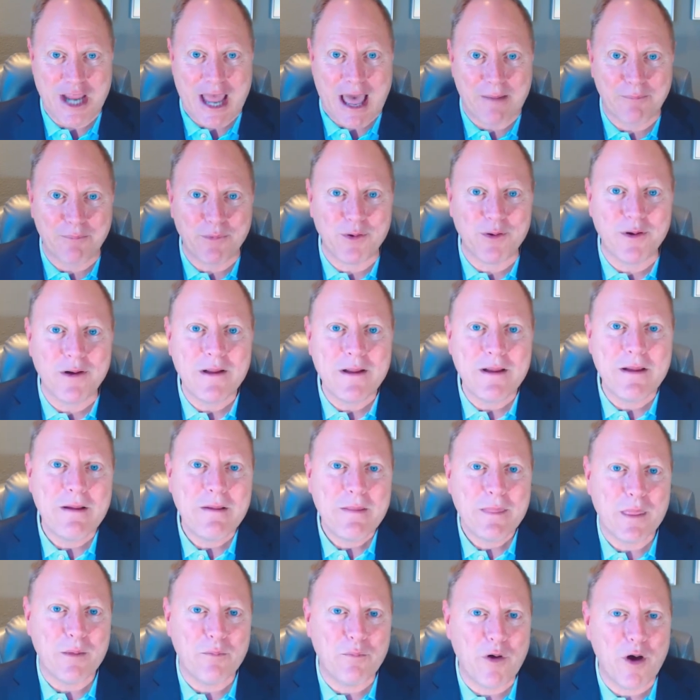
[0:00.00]
Chapel.
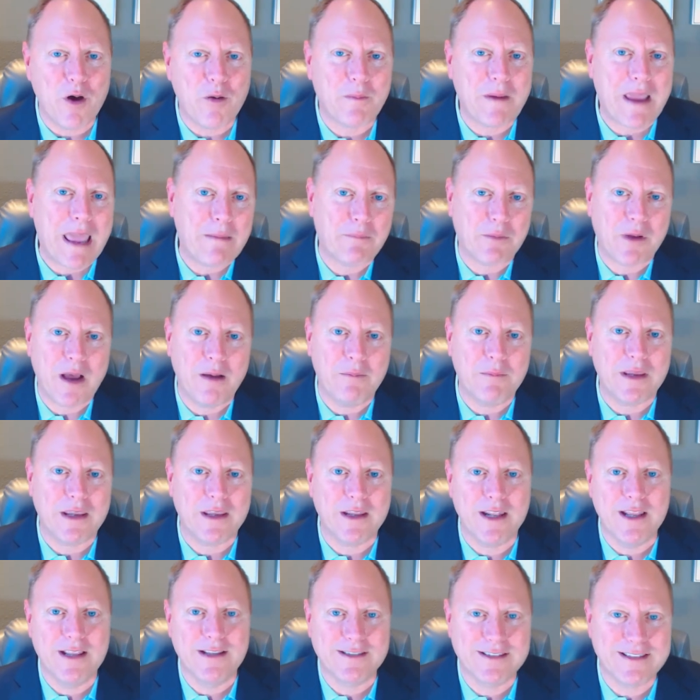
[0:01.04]
The Pope kept coming
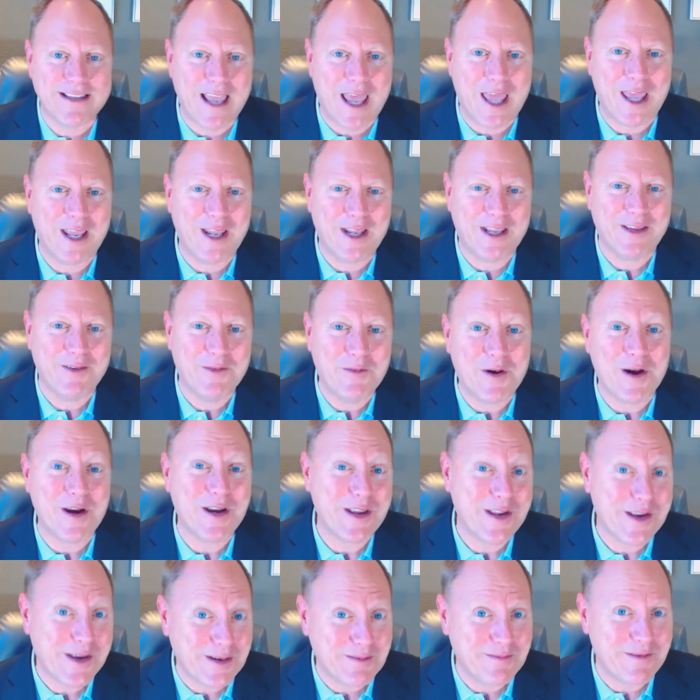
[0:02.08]
in and saying, when
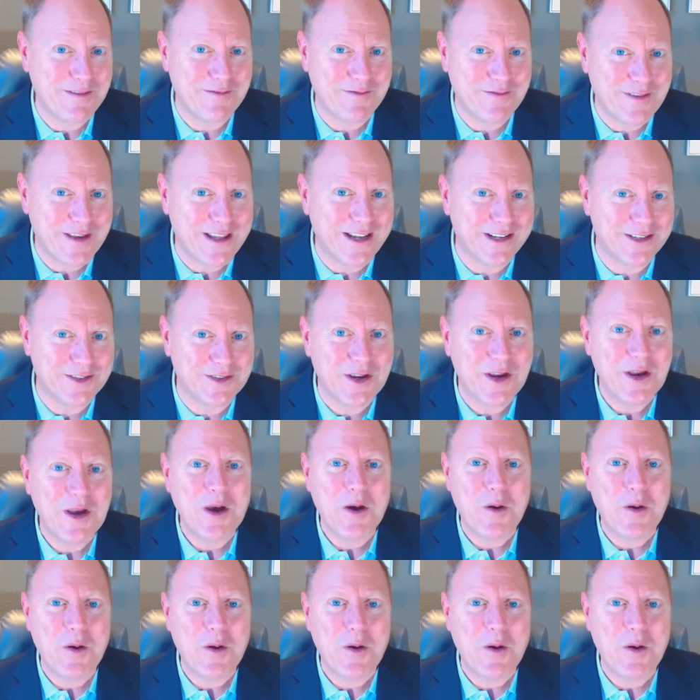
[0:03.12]
are you going to be finished?